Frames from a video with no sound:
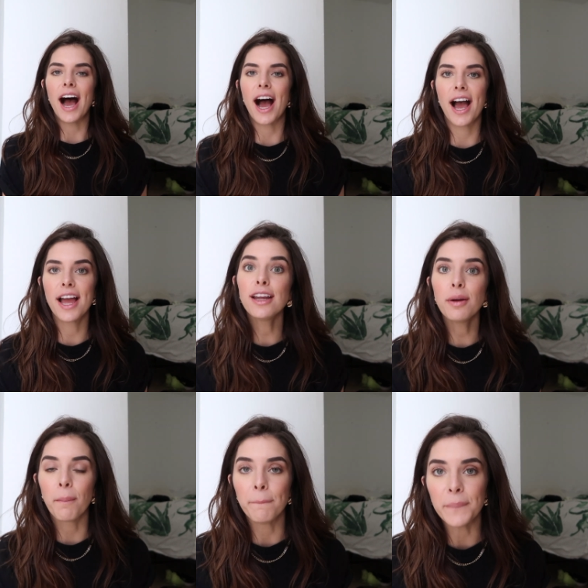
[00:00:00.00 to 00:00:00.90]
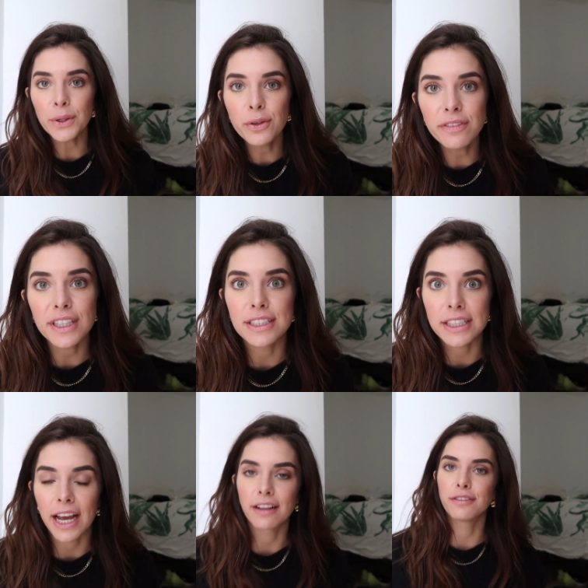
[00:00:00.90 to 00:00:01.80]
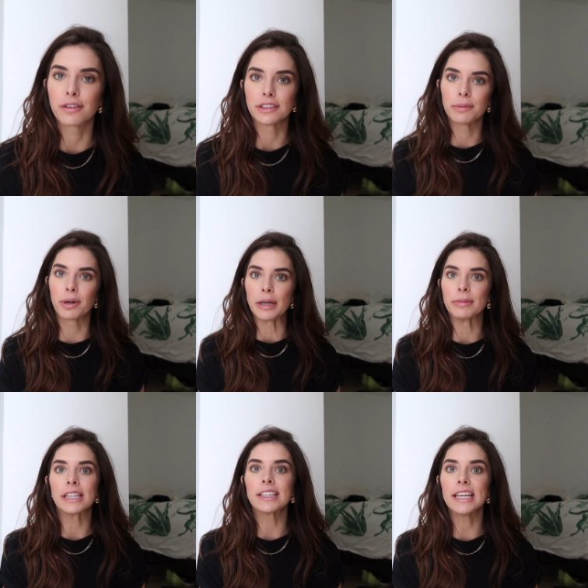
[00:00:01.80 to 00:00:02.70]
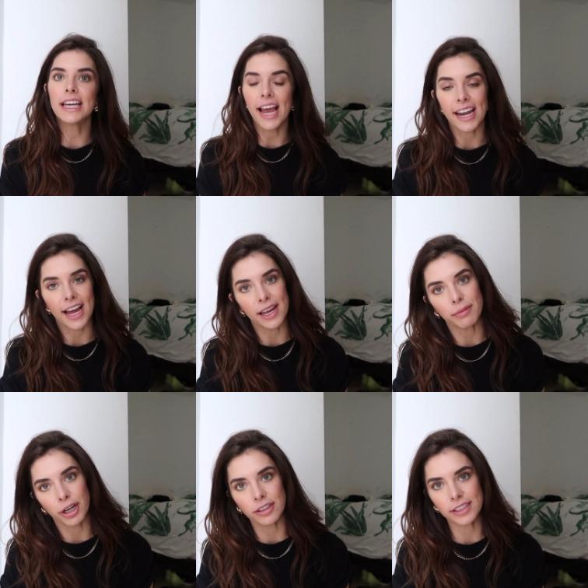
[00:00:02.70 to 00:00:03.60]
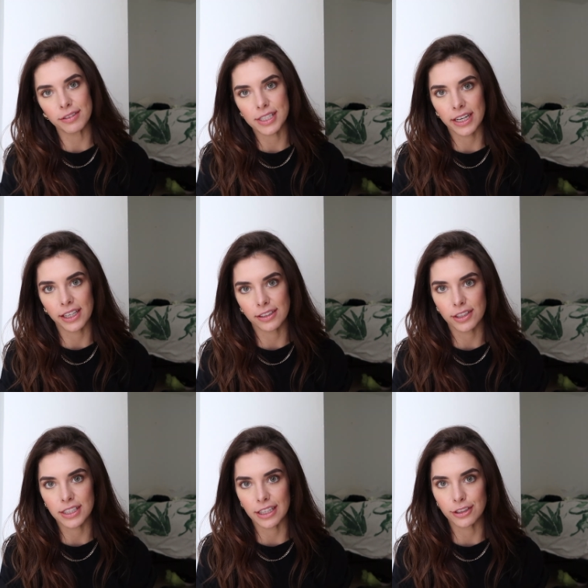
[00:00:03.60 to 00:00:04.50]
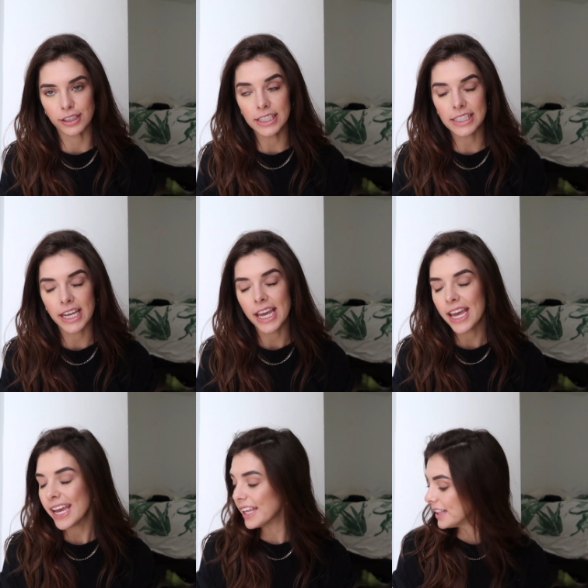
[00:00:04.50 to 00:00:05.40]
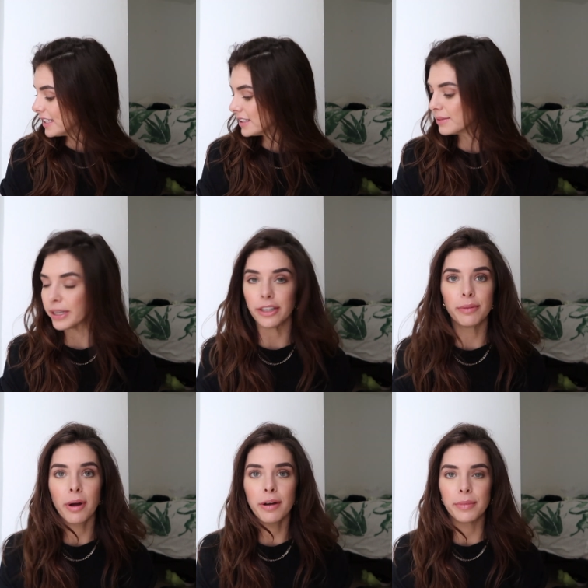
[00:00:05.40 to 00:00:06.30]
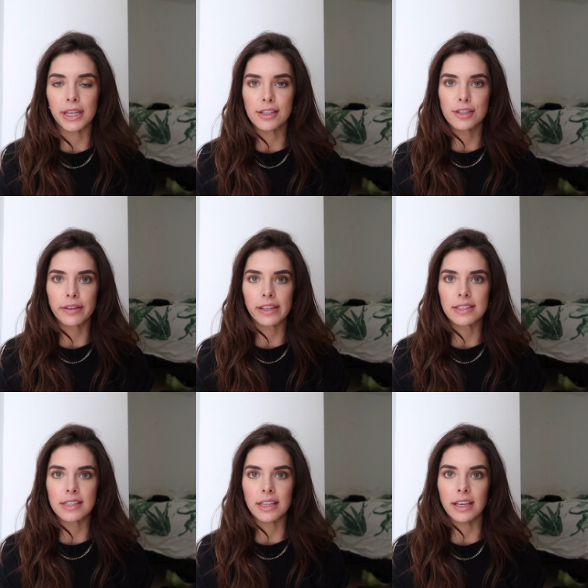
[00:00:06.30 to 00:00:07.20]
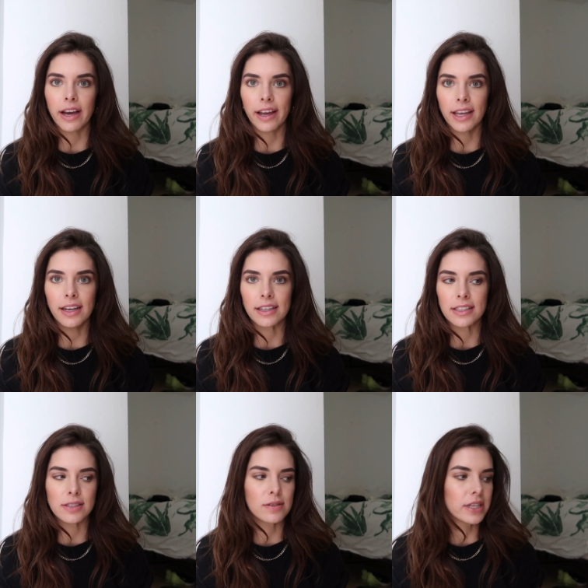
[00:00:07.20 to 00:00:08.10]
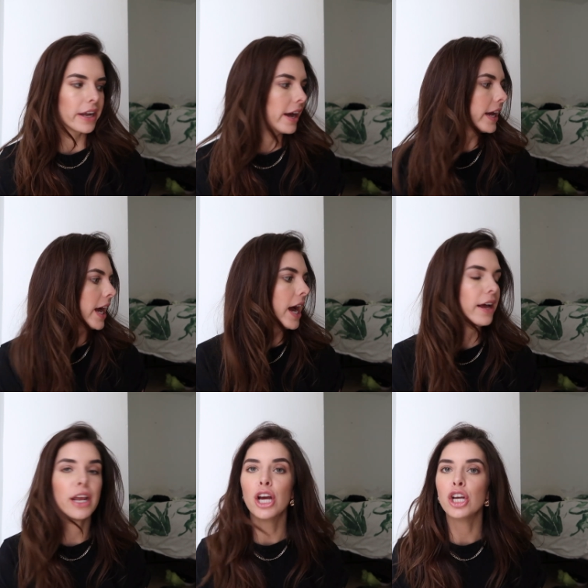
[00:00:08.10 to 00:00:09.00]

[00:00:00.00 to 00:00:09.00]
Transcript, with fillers: I moved to California permanently and I am currently residing in Los Angeles and this is my new apartment. So that's the hiatus is that I had